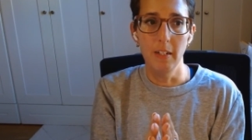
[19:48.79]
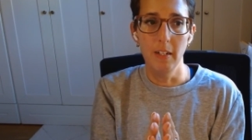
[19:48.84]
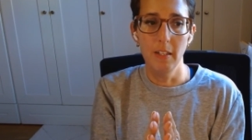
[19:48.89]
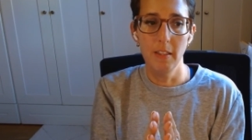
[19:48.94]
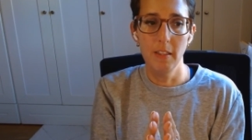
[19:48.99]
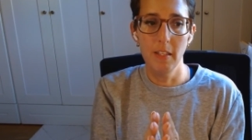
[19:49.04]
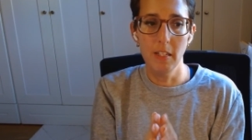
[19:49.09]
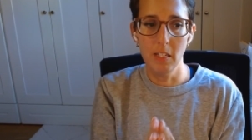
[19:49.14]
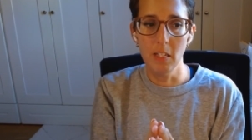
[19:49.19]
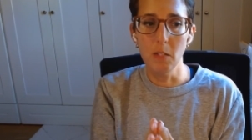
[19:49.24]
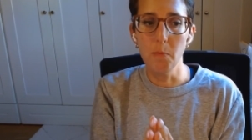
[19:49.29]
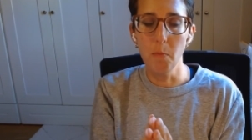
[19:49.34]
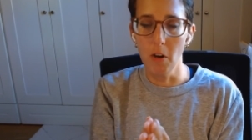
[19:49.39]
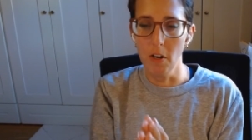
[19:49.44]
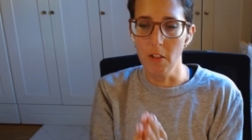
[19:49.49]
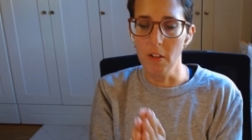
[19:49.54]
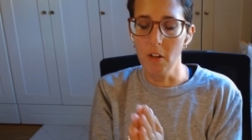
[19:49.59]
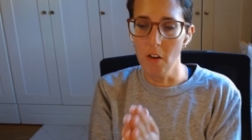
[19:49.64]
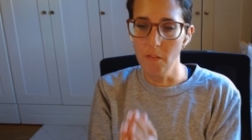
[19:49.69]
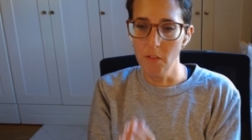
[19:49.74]
this is part
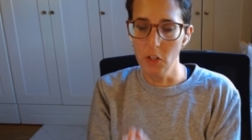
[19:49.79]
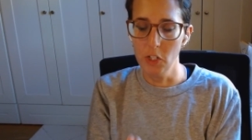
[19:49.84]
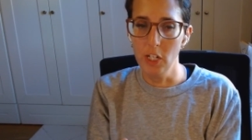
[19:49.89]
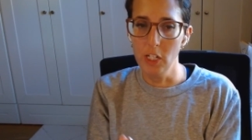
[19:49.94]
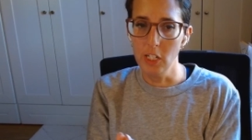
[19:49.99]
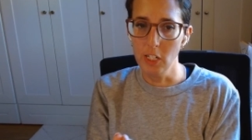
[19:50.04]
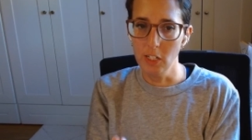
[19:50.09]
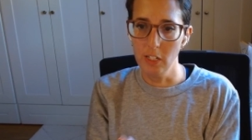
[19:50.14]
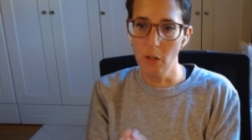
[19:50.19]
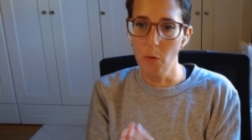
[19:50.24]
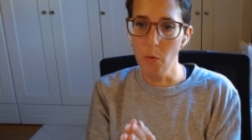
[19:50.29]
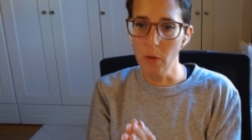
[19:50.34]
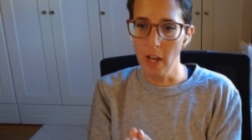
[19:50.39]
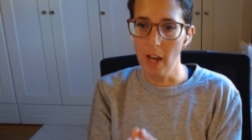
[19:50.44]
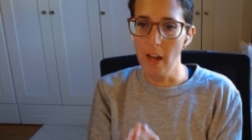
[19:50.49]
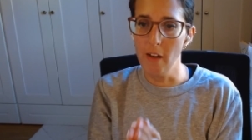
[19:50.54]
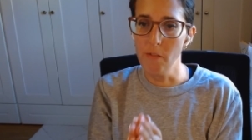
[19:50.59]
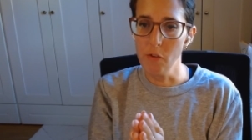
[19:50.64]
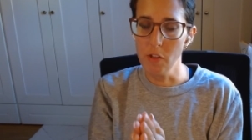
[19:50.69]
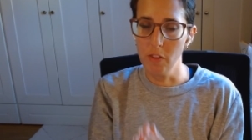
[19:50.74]
of the conversations that we
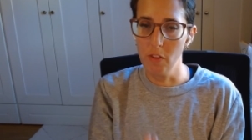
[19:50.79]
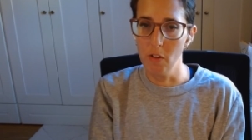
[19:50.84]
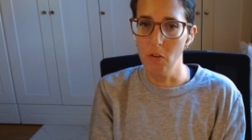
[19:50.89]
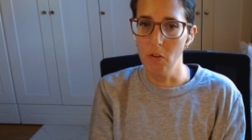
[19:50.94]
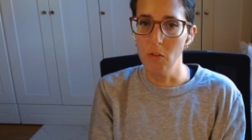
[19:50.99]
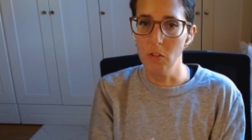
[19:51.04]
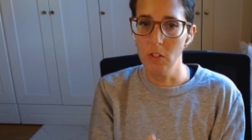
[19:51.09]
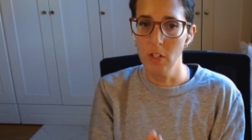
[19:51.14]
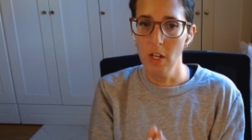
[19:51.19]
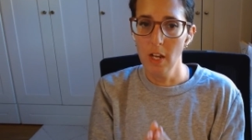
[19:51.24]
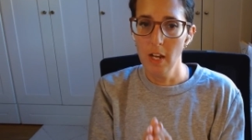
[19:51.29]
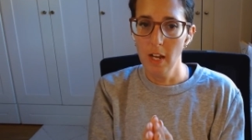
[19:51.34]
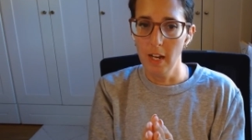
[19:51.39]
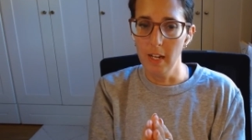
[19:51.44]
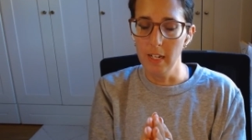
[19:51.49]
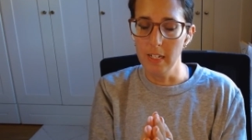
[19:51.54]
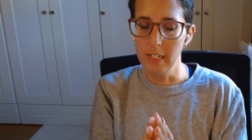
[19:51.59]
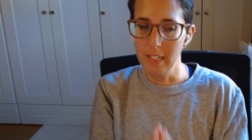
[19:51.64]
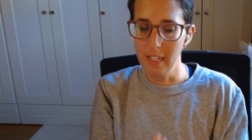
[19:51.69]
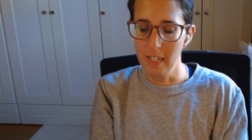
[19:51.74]
have with those
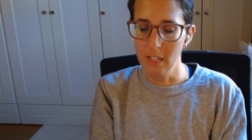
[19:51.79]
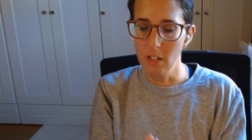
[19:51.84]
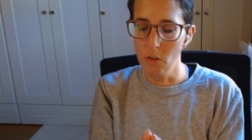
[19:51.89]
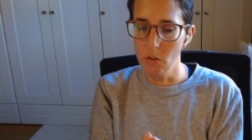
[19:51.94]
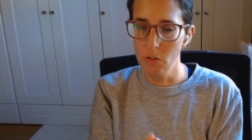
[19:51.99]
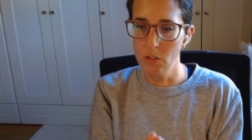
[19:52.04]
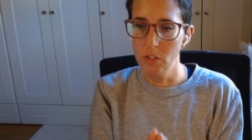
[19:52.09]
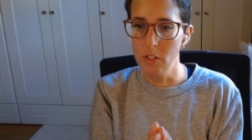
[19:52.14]
DNOs,